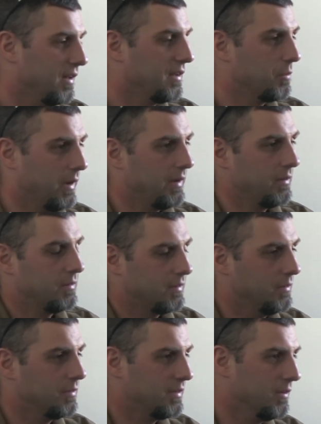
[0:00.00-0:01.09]
So that's why you
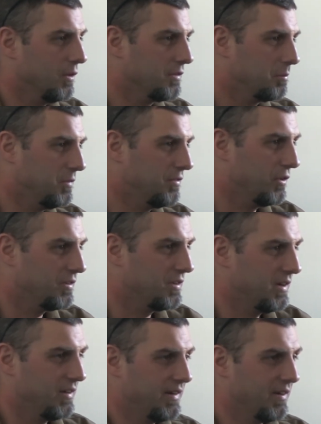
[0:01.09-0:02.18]
see those before you
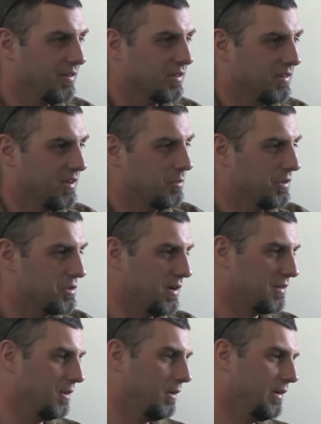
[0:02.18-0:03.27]
see anything else, because that's what
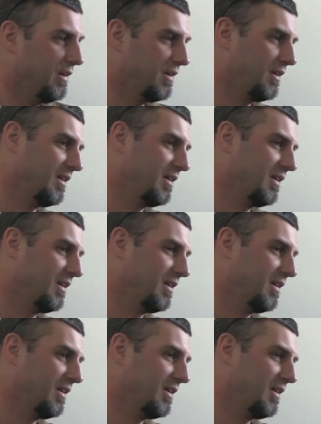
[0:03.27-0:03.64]
attracts the light.